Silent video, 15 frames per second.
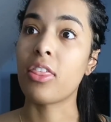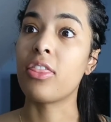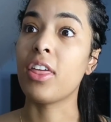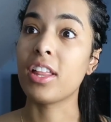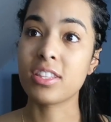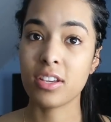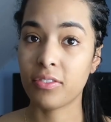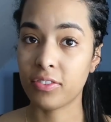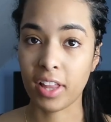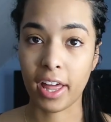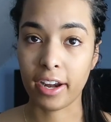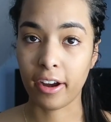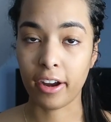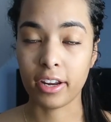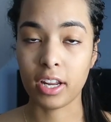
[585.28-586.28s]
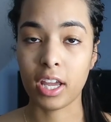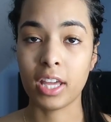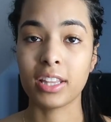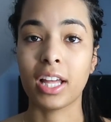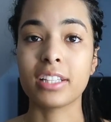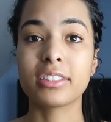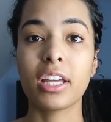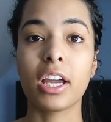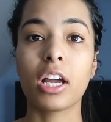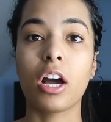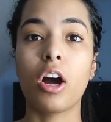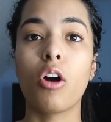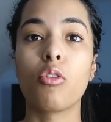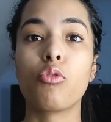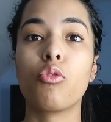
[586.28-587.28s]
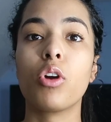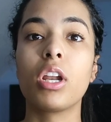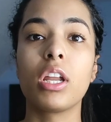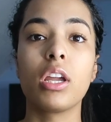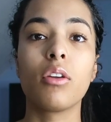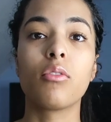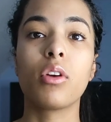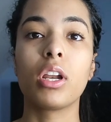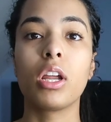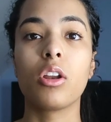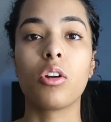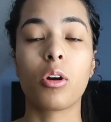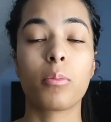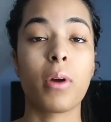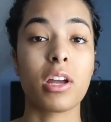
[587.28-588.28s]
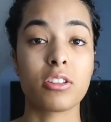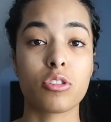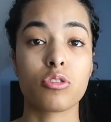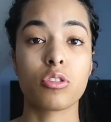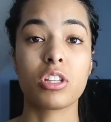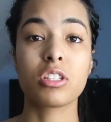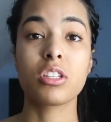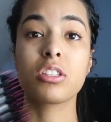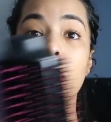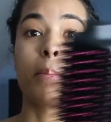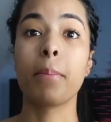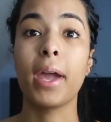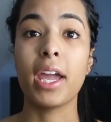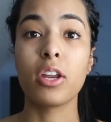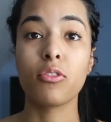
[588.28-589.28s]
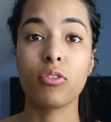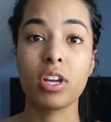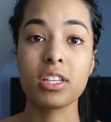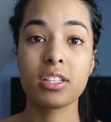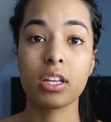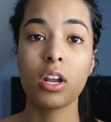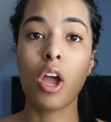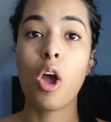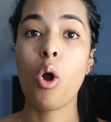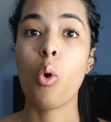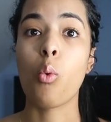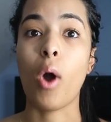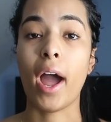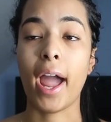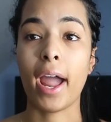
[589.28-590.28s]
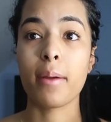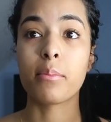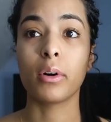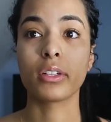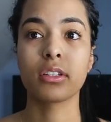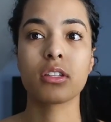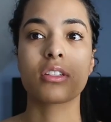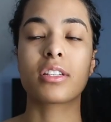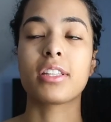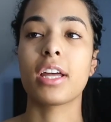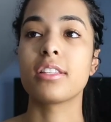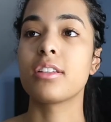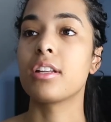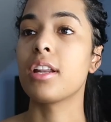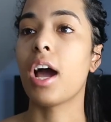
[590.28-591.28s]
then to flat iron it, and that's like a really, really long process. So this is the main reason why I bought this, because